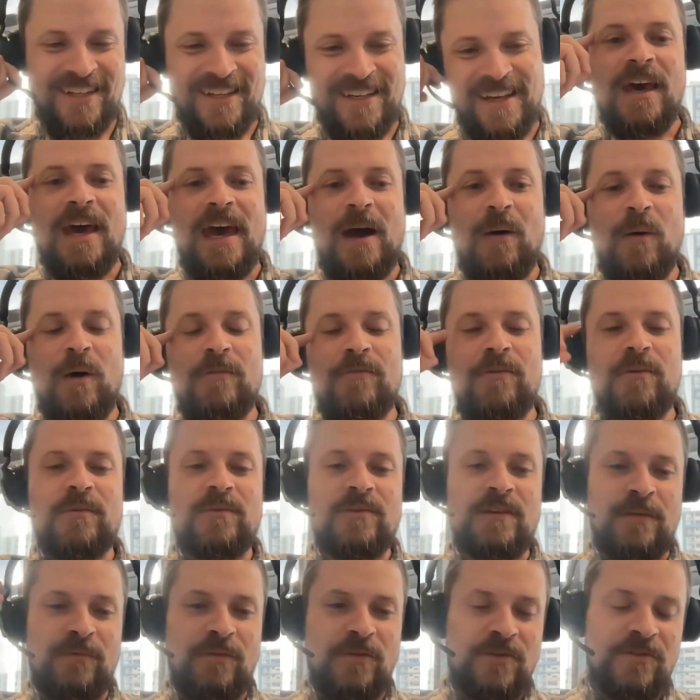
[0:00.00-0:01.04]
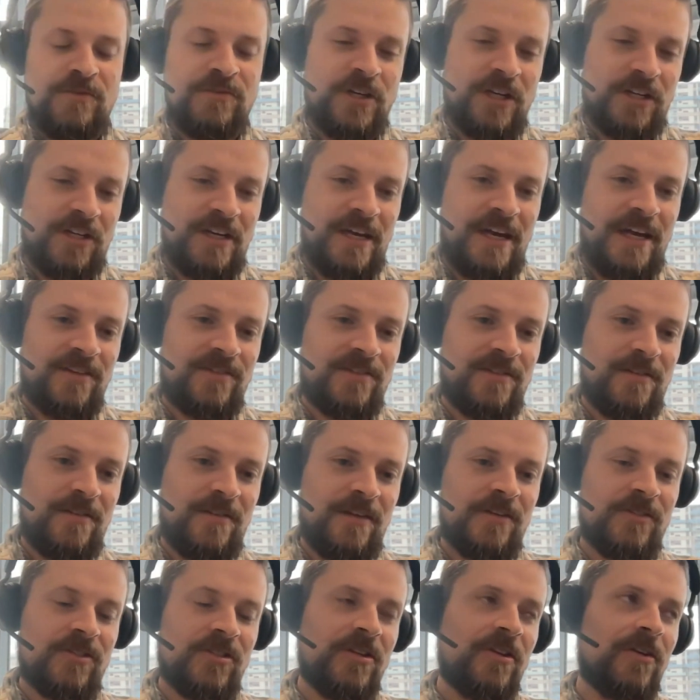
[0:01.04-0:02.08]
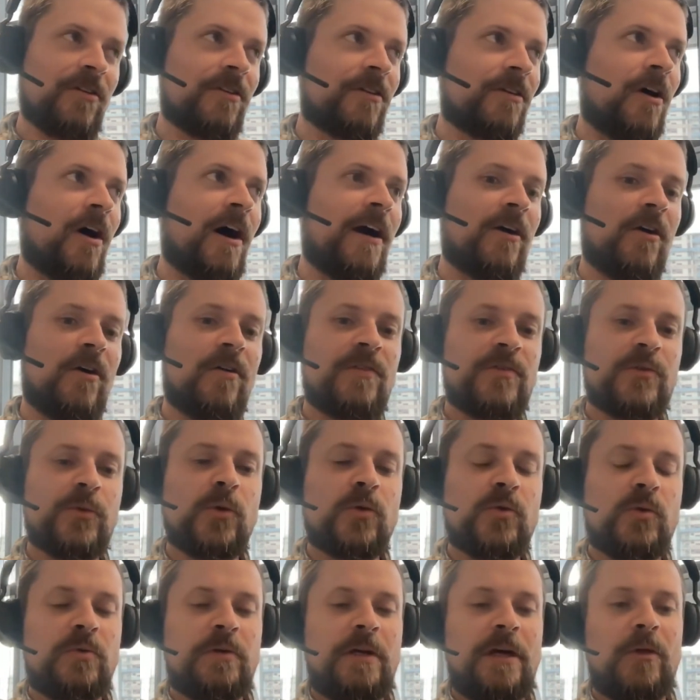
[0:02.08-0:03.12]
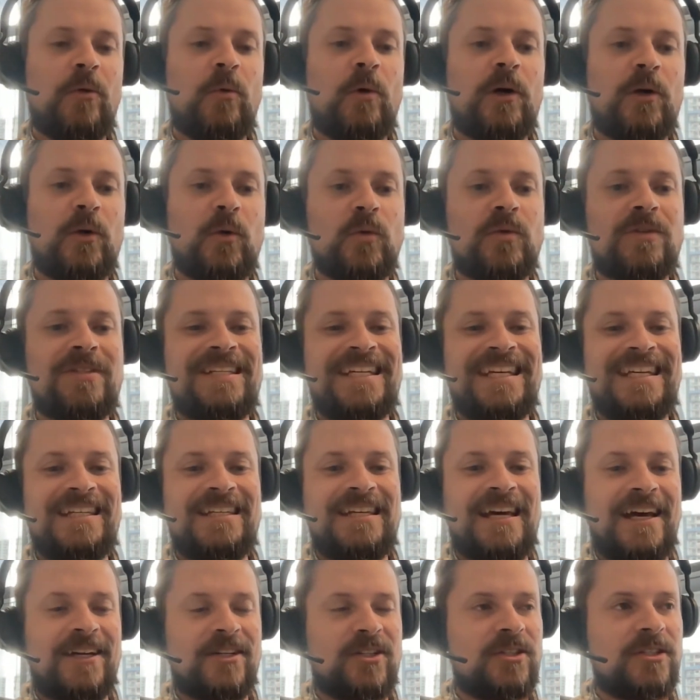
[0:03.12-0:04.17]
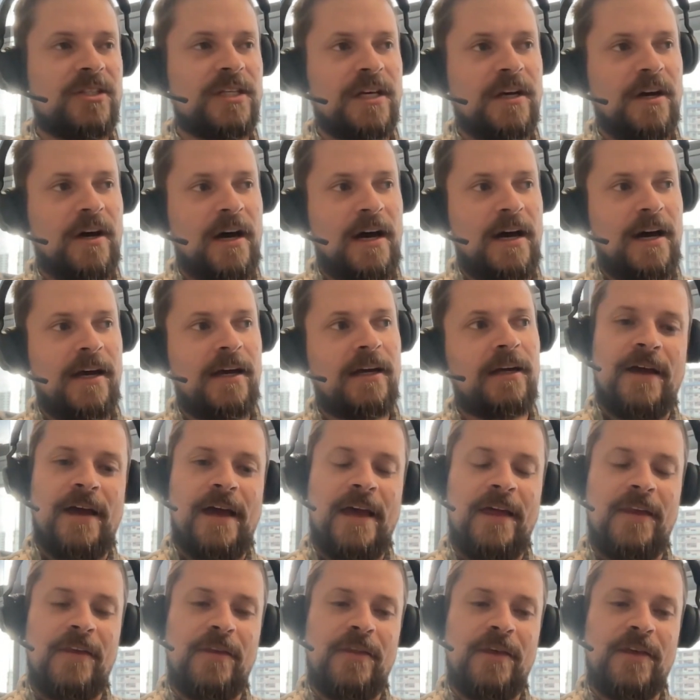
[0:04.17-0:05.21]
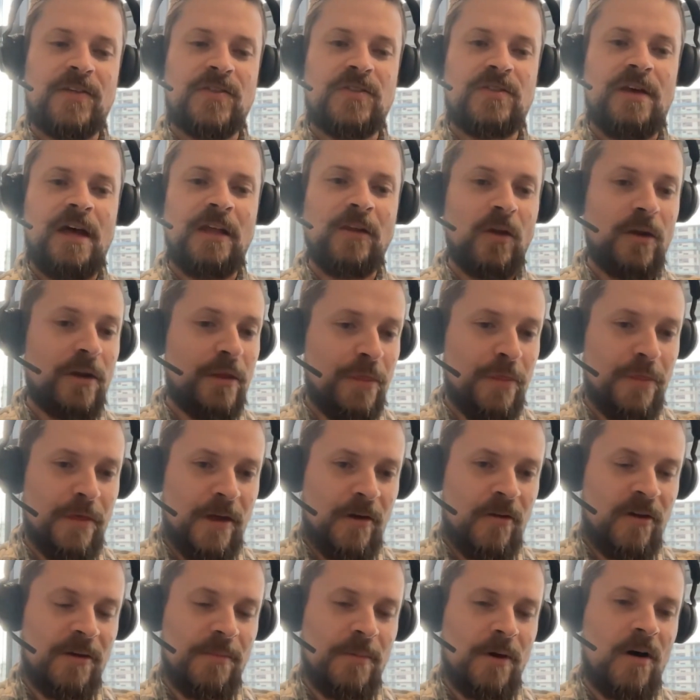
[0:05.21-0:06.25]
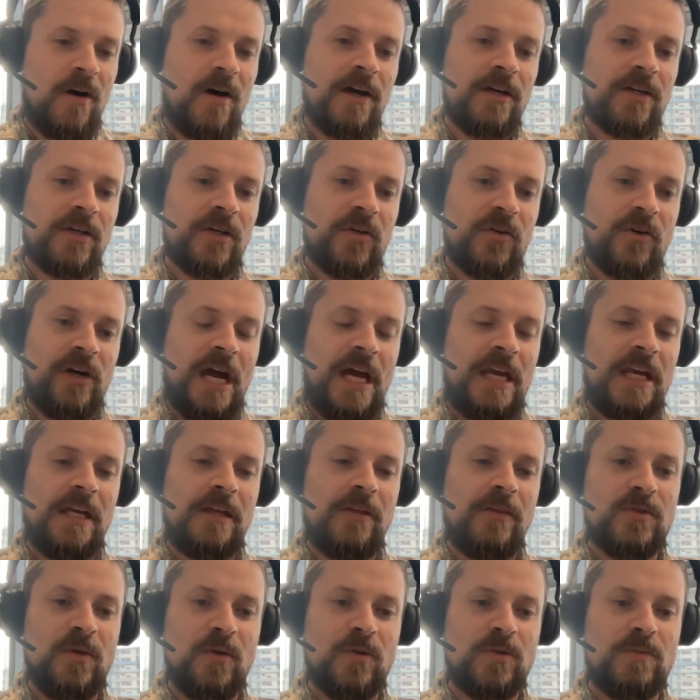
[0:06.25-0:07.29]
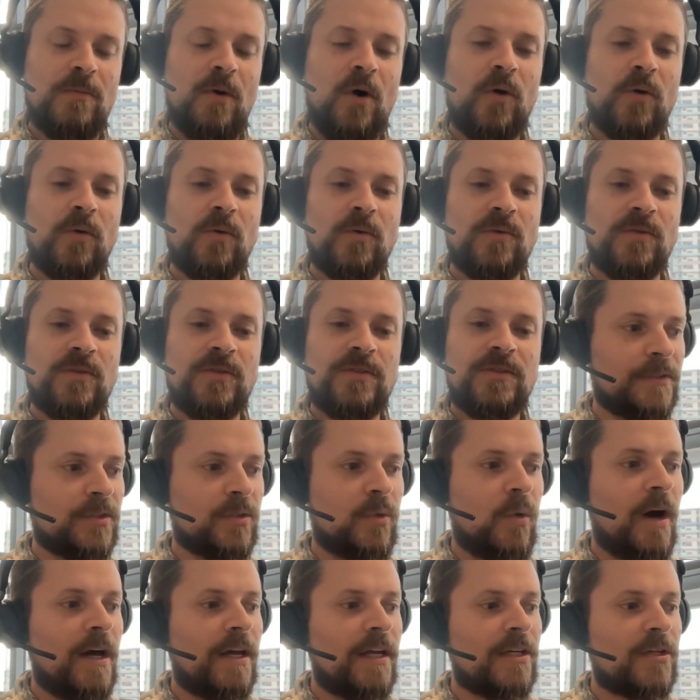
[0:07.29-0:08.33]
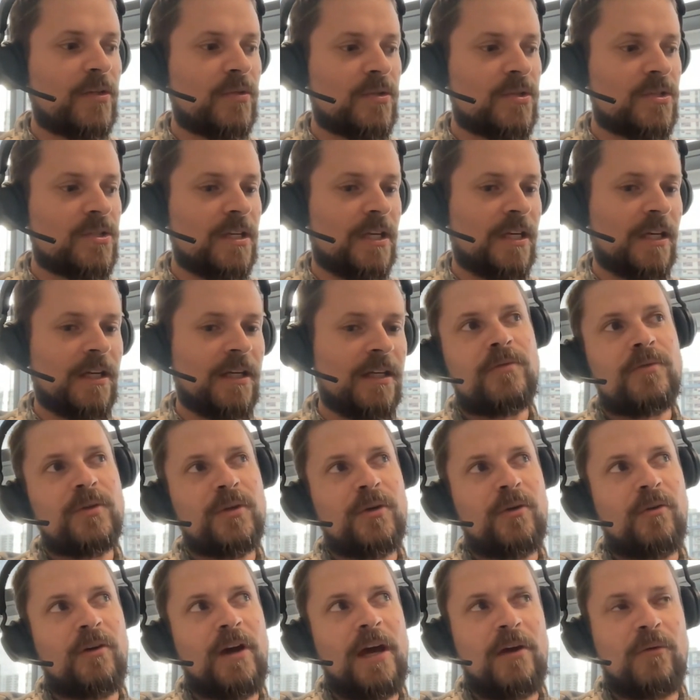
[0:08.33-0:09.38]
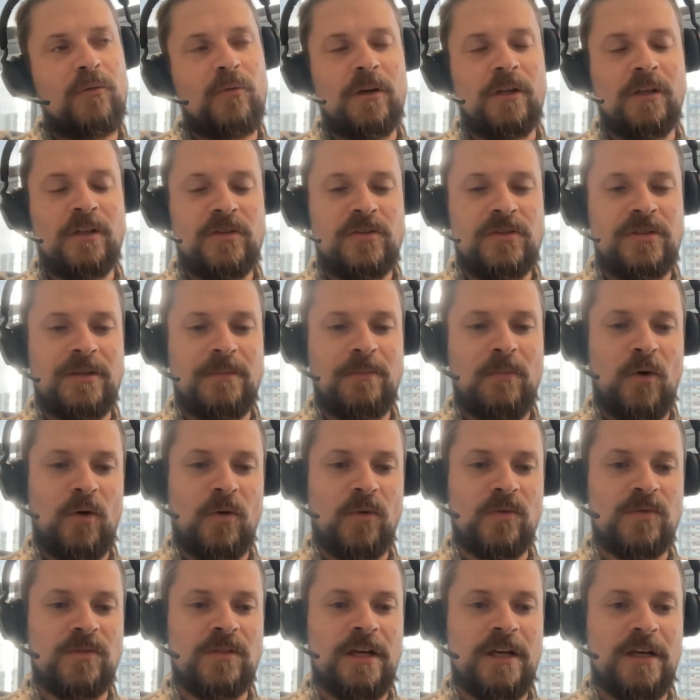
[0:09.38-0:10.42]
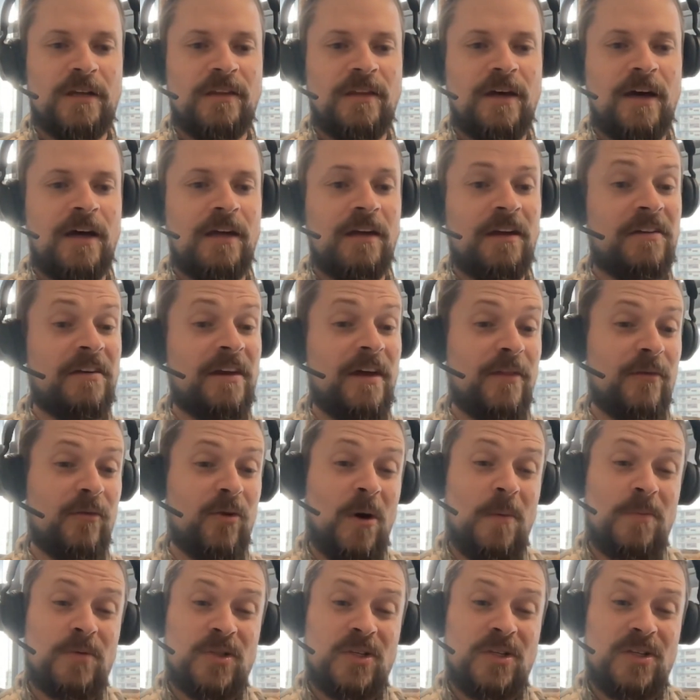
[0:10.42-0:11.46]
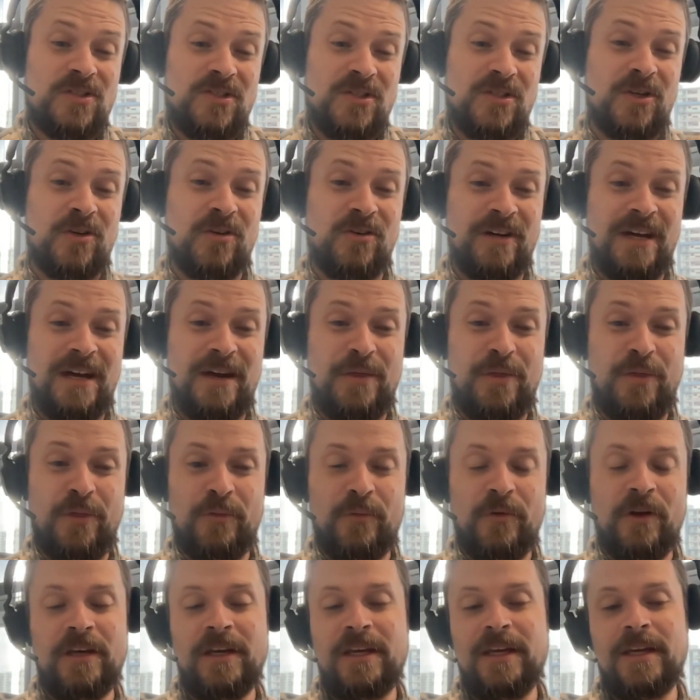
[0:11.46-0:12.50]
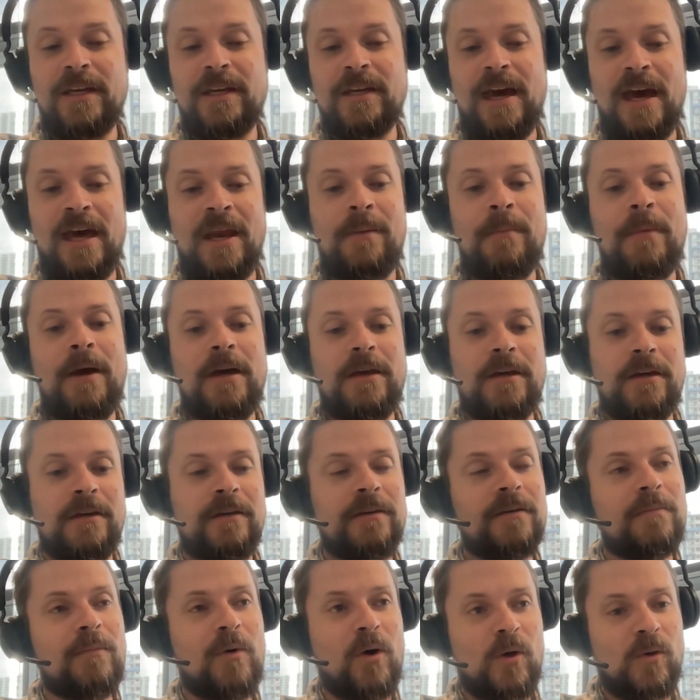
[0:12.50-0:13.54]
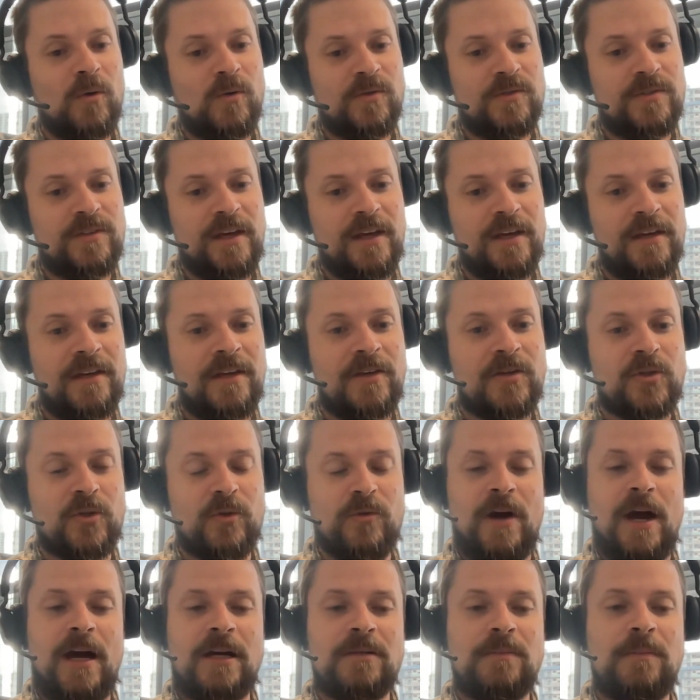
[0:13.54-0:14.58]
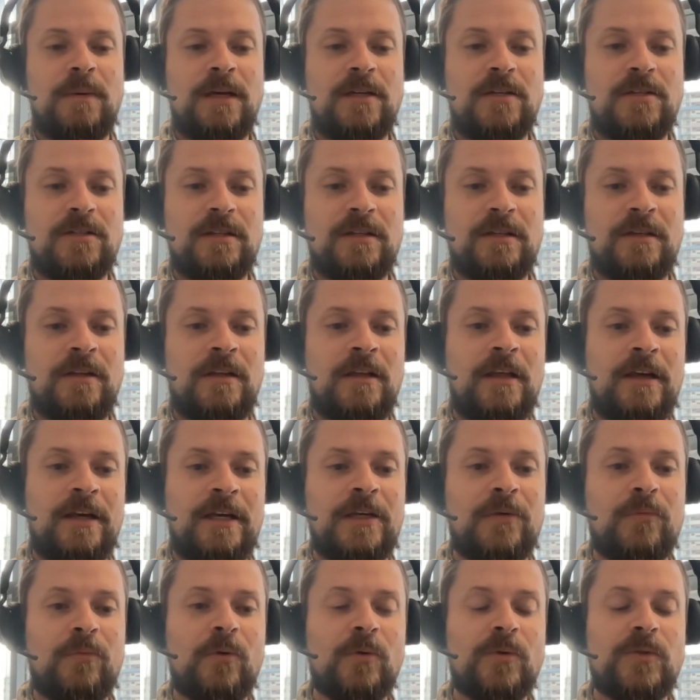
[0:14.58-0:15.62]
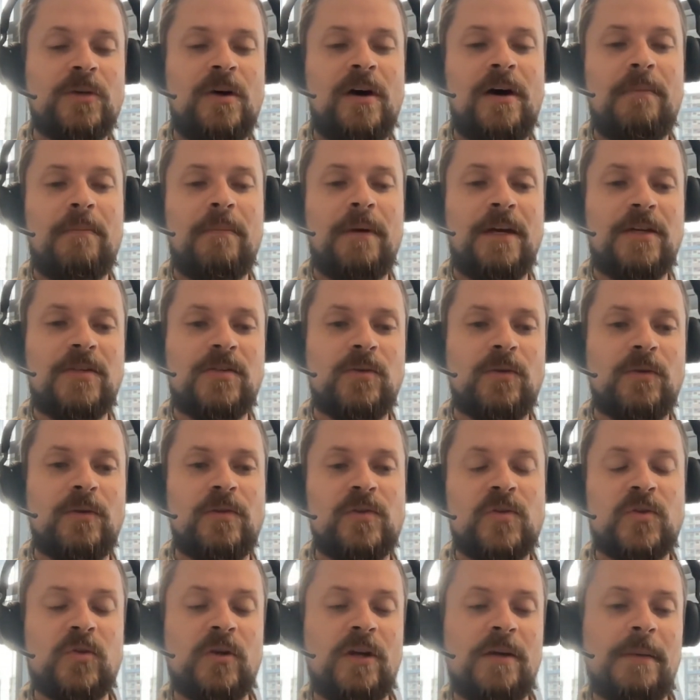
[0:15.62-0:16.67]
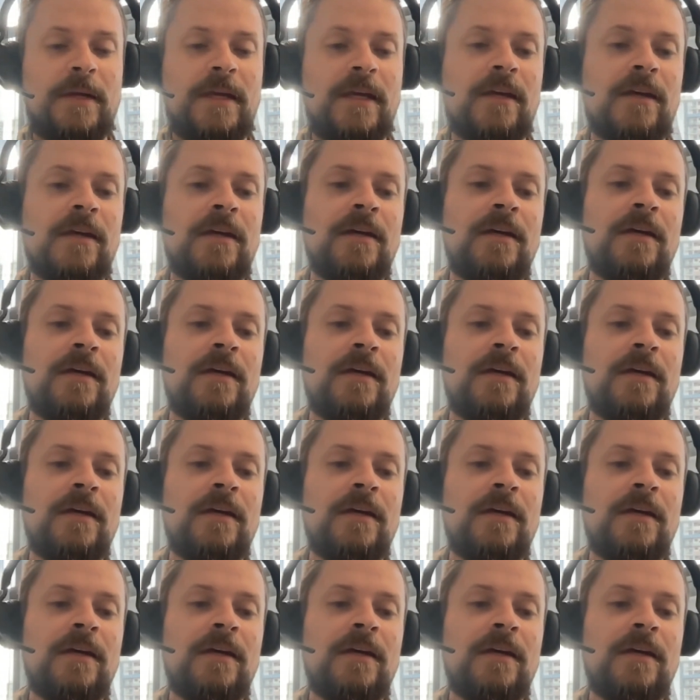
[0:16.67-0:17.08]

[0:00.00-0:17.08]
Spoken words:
However, if you check it out, Synthesia.io, there's also another one called D-DI, and there's a lot of theory behind creating those models. It's quite interesting to create realistic models like that. Another option is to create 3D animated models that interact based, like in real time based on the streaming